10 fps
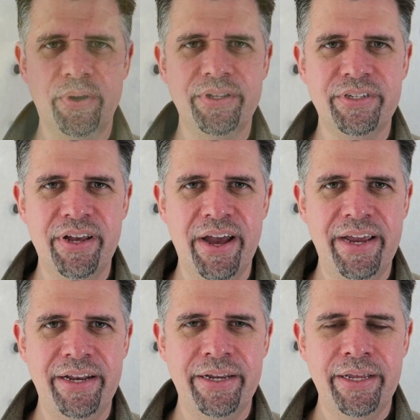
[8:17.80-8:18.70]
on
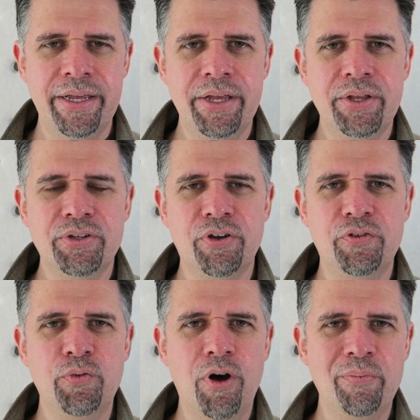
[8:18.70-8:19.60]
site. So
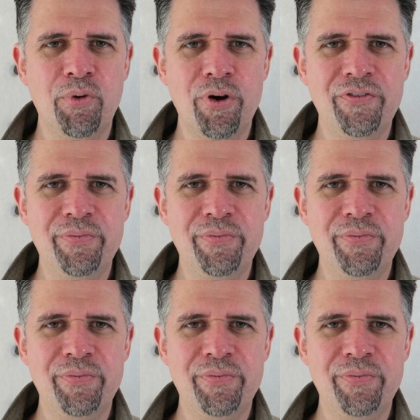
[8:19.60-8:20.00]
if you want more